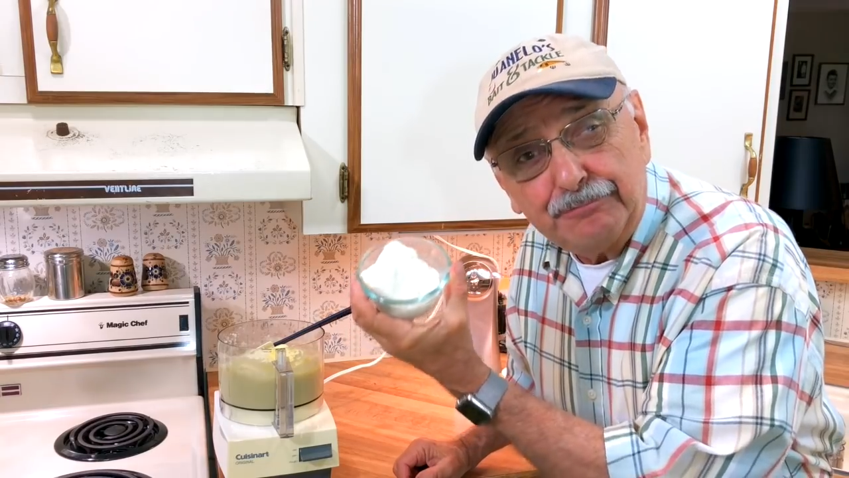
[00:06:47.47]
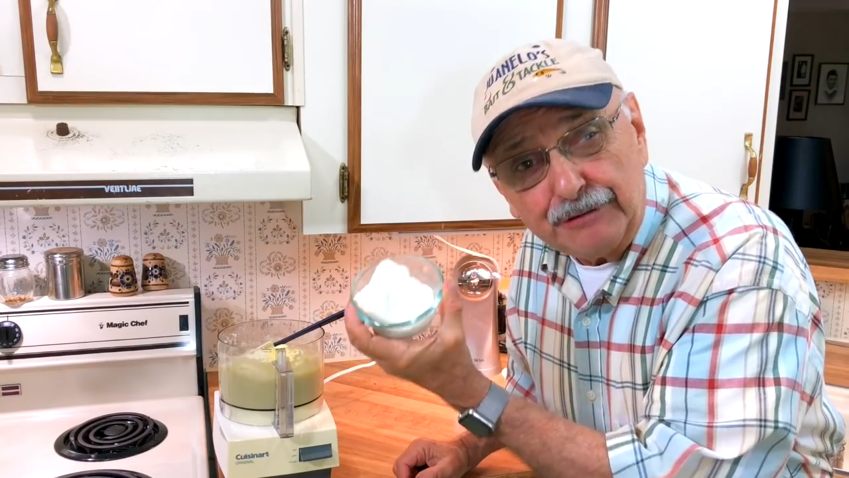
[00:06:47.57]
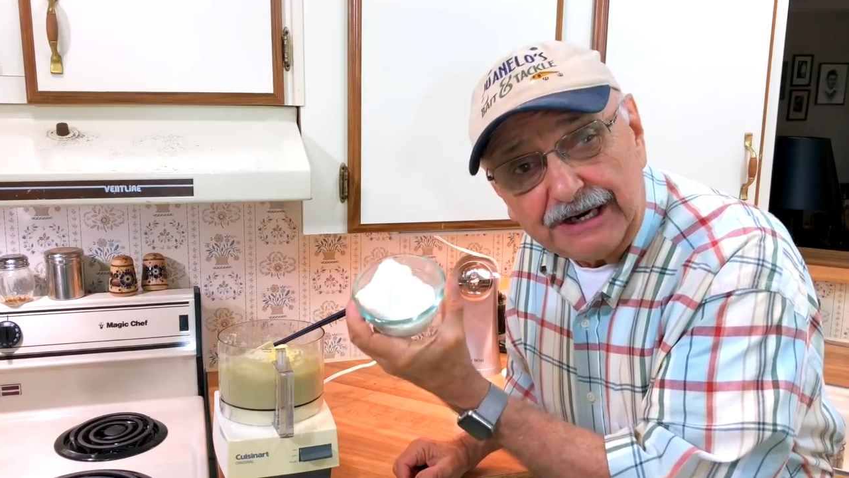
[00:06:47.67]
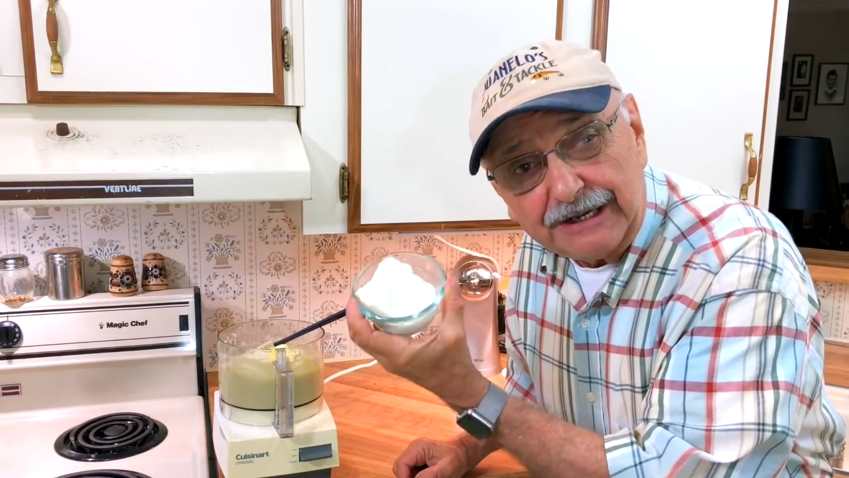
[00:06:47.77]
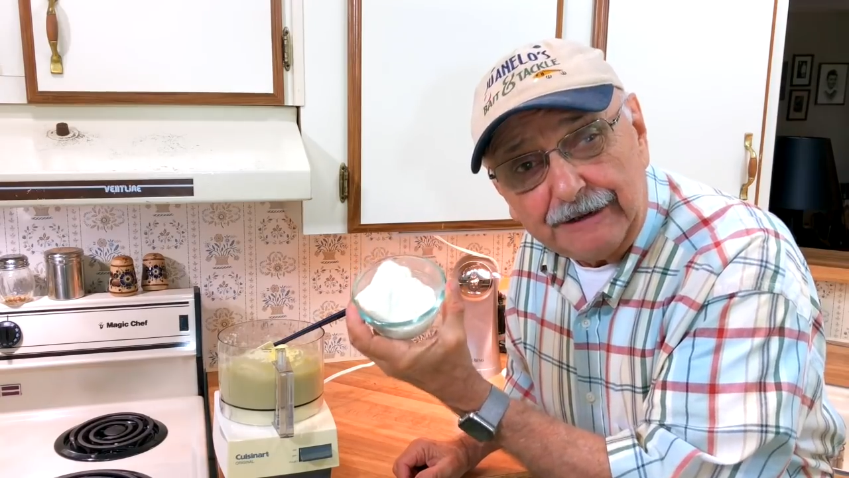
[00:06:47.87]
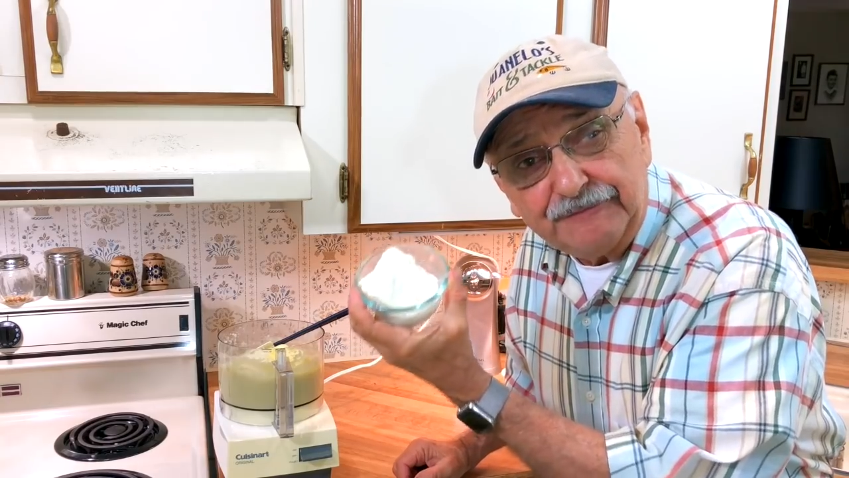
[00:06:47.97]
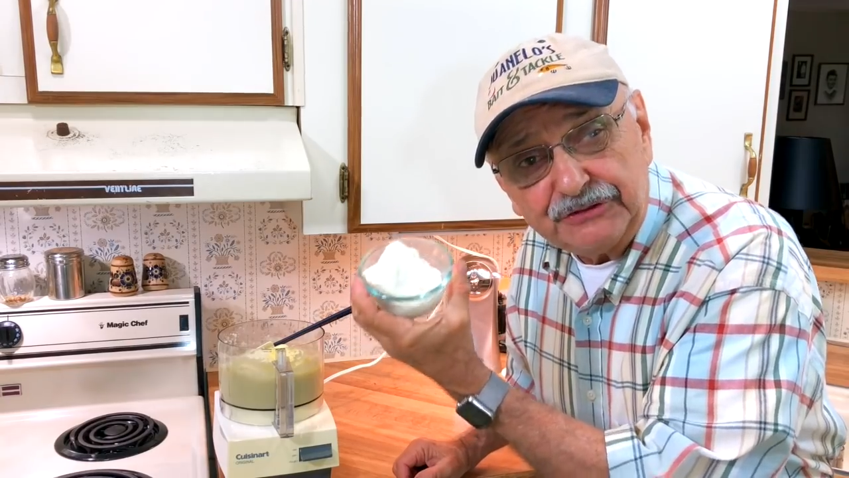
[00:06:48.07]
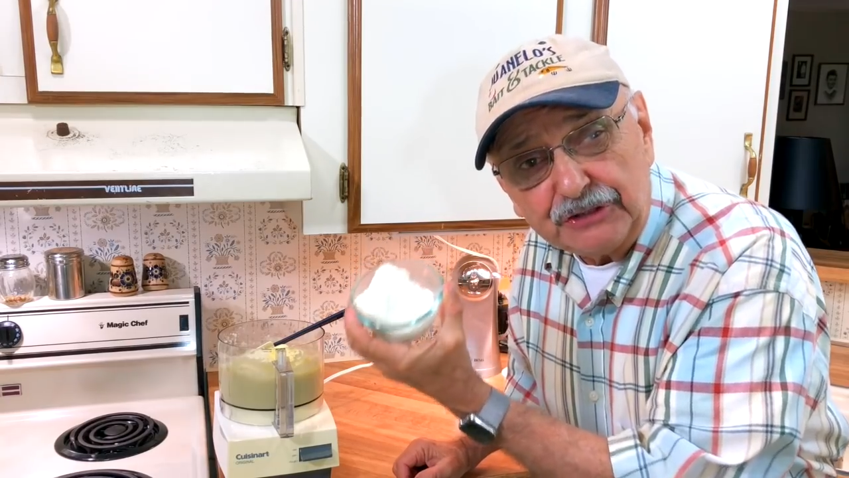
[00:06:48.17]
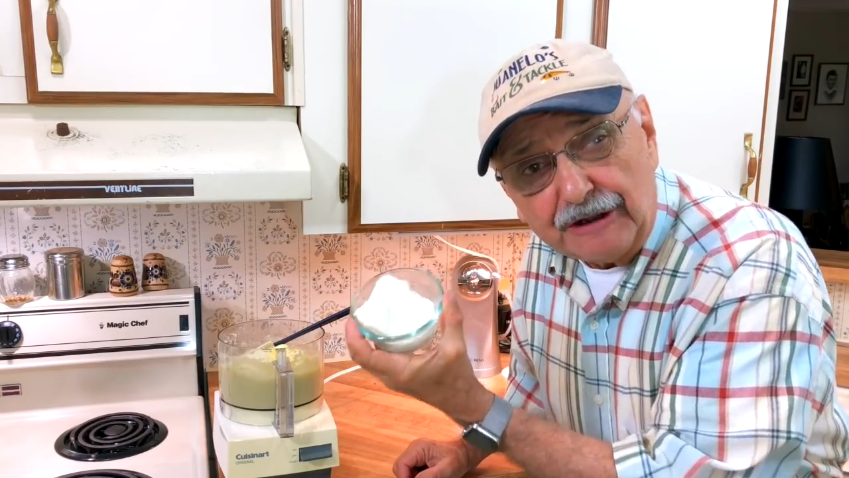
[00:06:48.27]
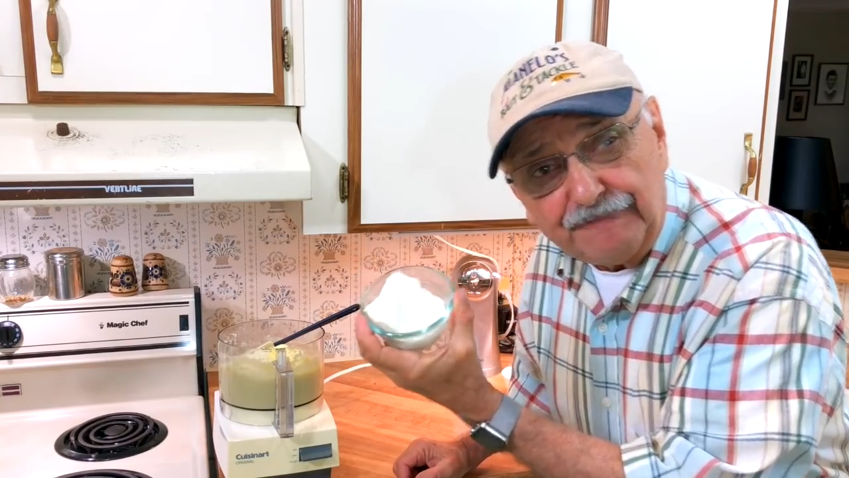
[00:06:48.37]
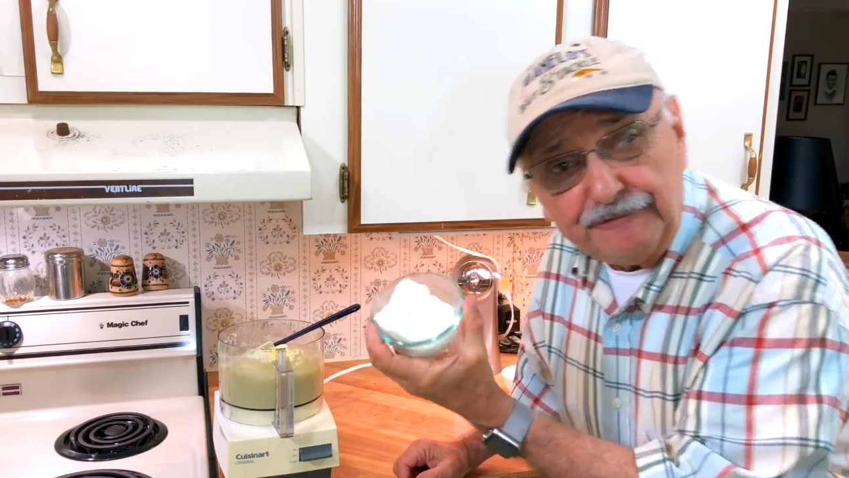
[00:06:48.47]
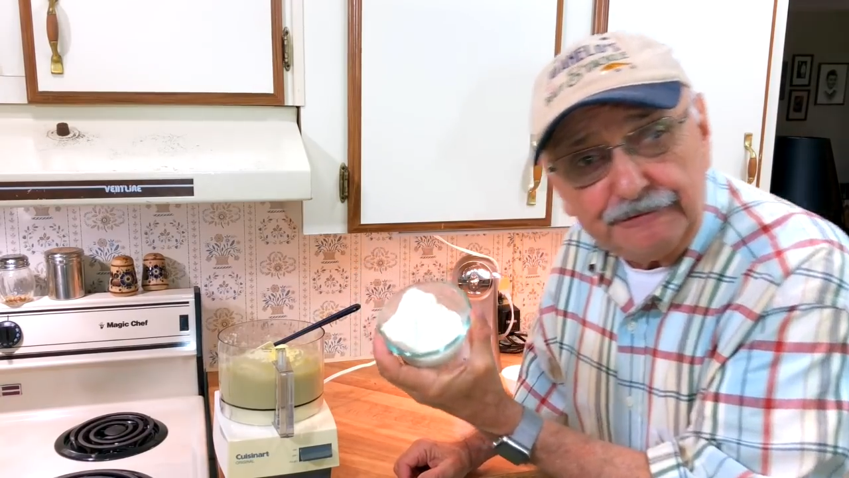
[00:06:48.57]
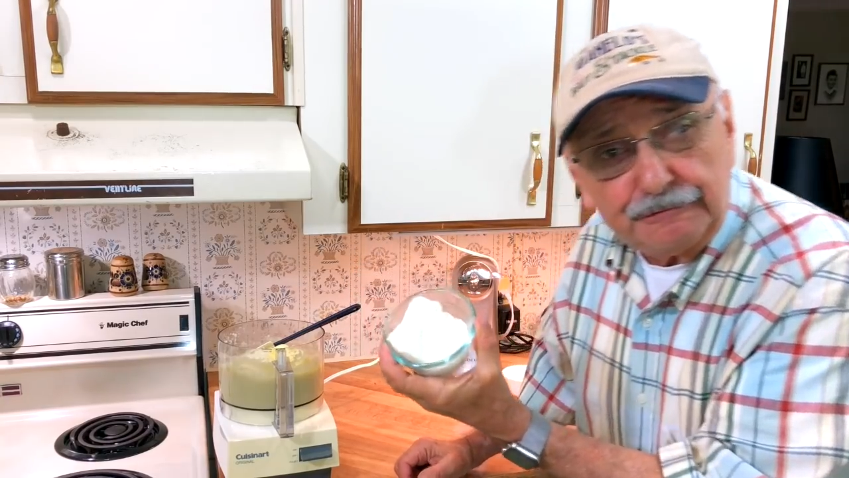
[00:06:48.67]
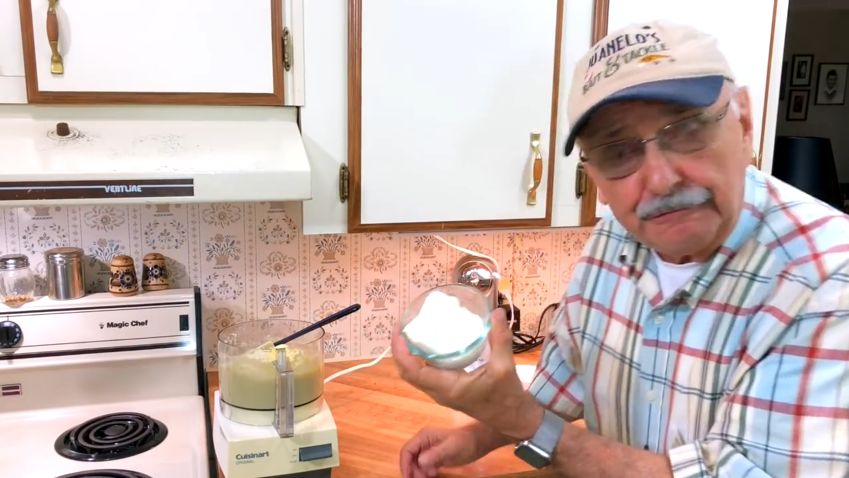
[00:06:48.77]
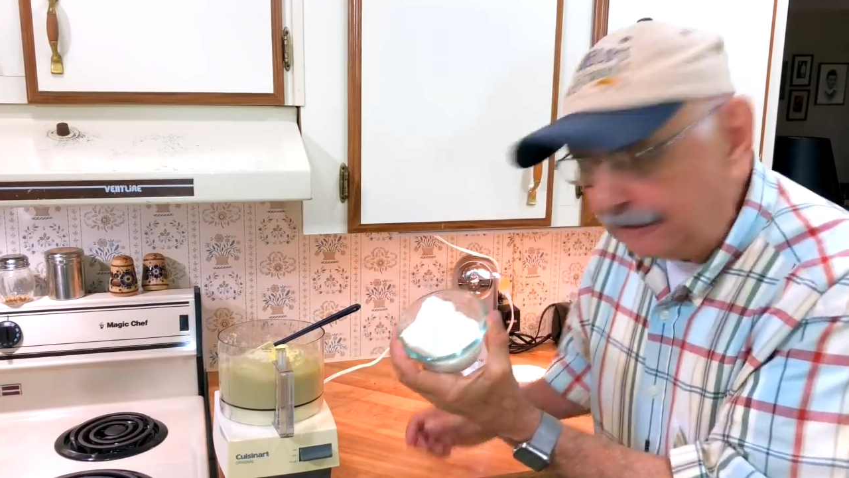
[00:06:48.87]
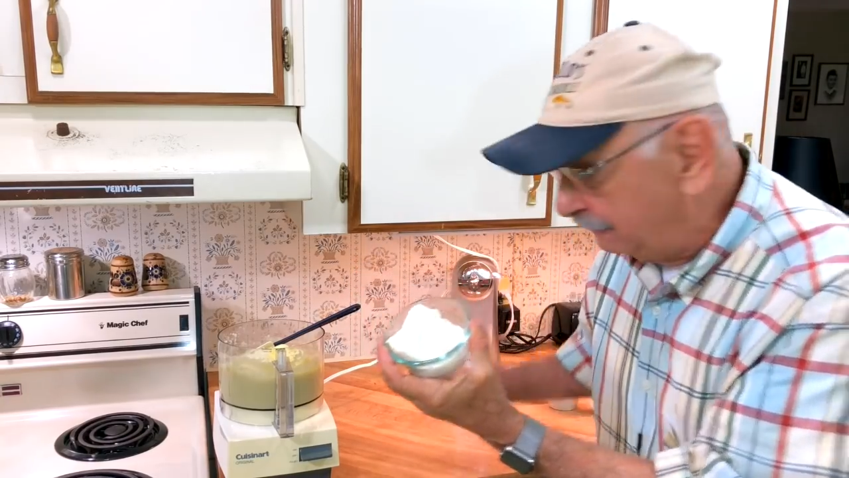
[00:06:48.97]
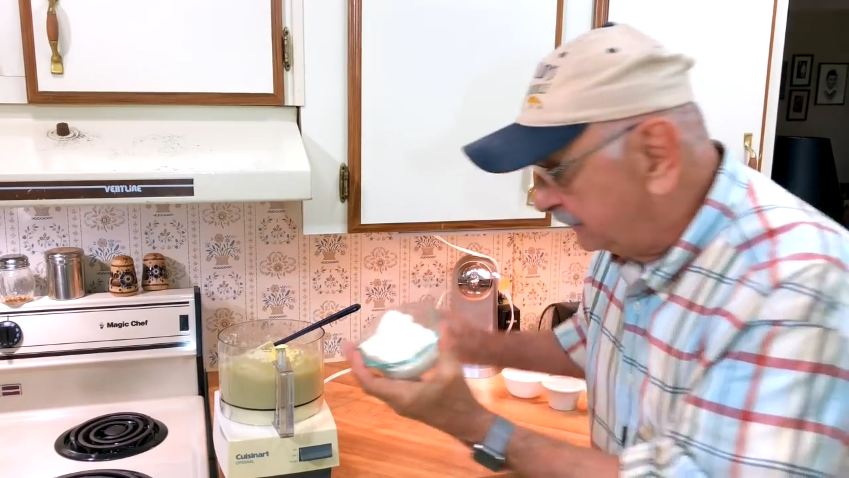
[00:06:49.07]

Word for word: brick of softened cream